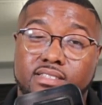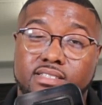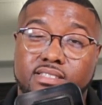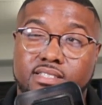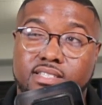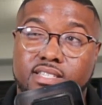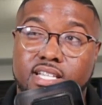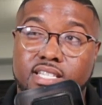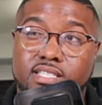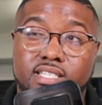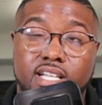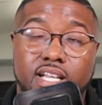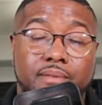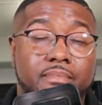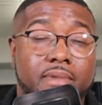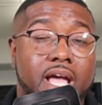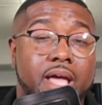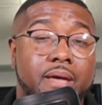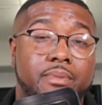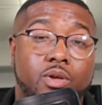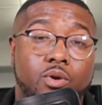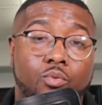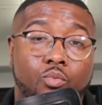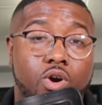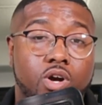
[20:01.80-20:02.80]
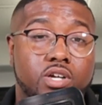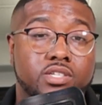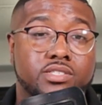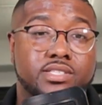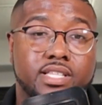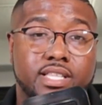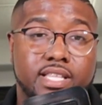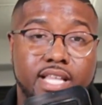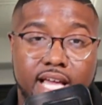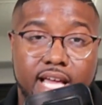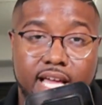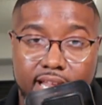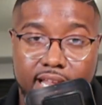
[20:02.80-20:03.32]
statistic may be worse
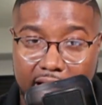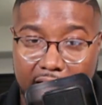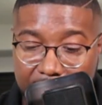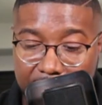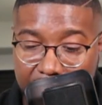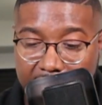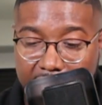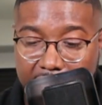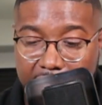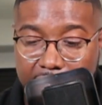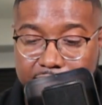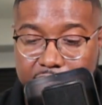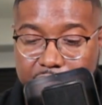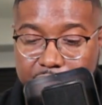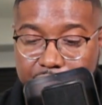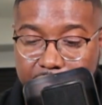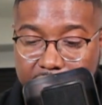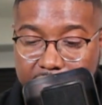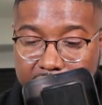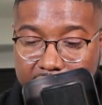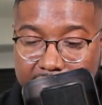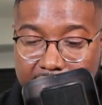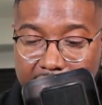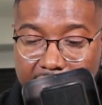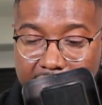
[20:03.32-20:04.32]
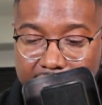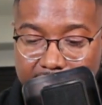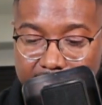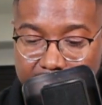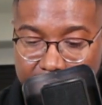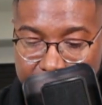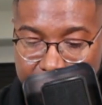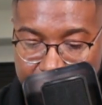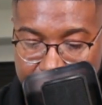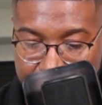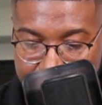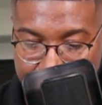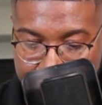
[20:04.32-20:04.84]
than that. I think I'm just being
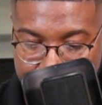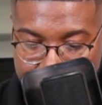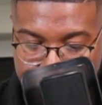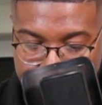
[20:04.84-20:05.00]
nice.